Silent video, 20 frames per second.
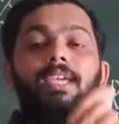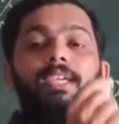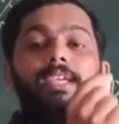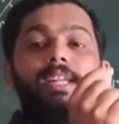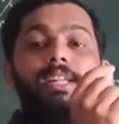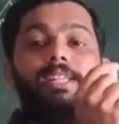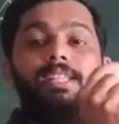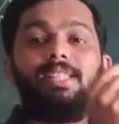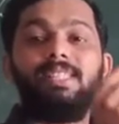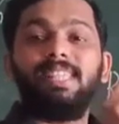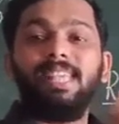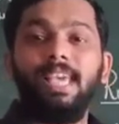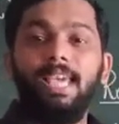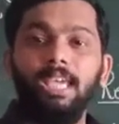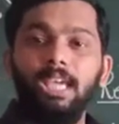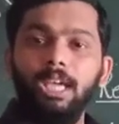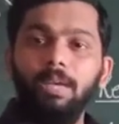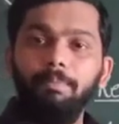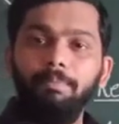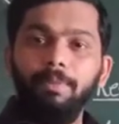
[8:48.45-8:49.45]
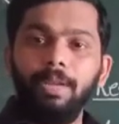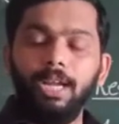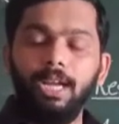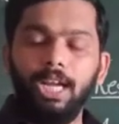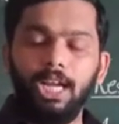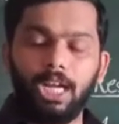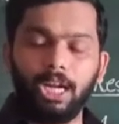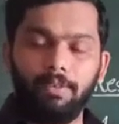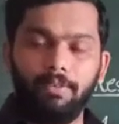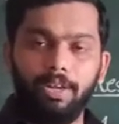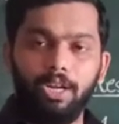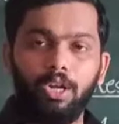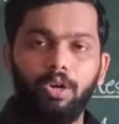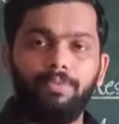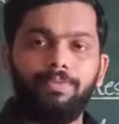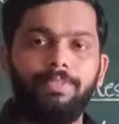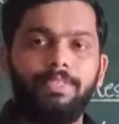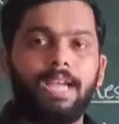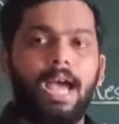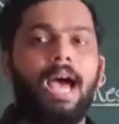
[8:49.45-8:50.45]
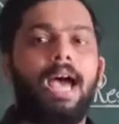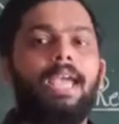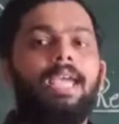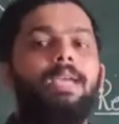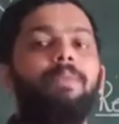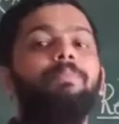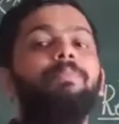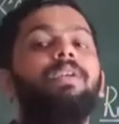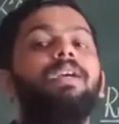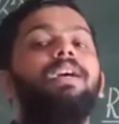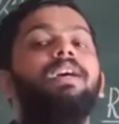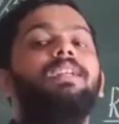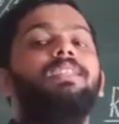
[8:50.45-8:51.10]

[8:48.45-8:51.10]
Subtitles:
in same interval of time,